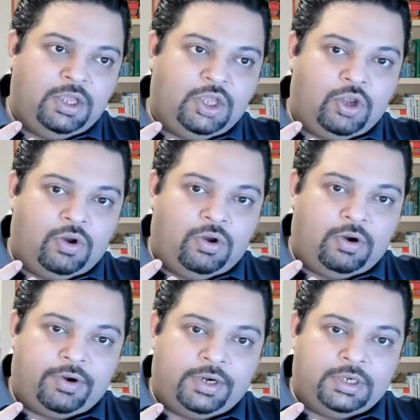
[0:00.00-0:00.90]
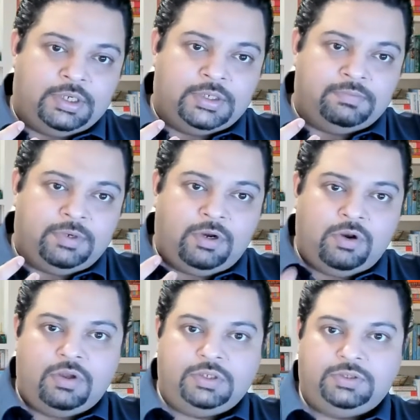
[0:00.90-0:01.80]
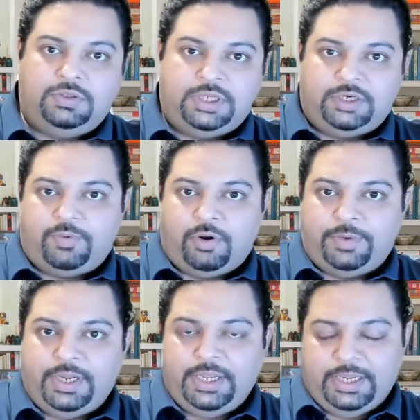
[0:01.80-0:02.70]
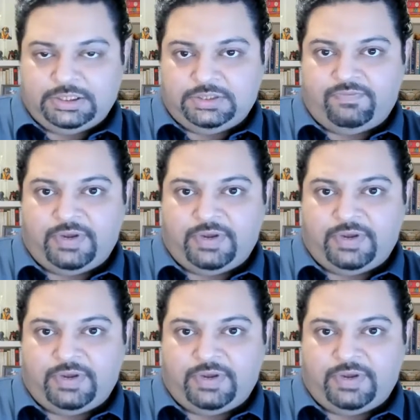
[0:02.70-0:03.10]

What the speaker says: Your loss on that property is